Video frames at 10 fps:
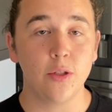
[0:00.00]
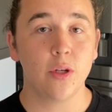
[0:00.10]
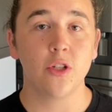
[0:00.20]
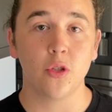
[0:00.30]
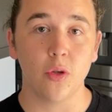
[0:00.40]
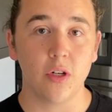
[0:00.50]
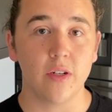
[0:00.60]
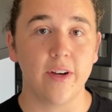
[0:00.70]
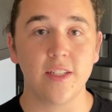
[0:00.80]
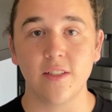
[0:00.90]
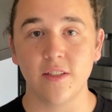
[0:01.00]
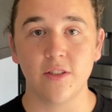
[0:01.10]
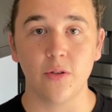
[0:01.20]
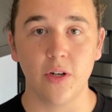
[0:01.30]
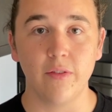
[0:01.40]
to control your devices
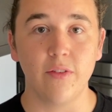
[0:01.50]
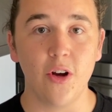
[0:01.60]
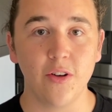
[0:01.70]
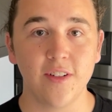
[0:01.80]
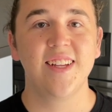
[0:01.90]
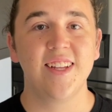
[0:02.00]
through your phone.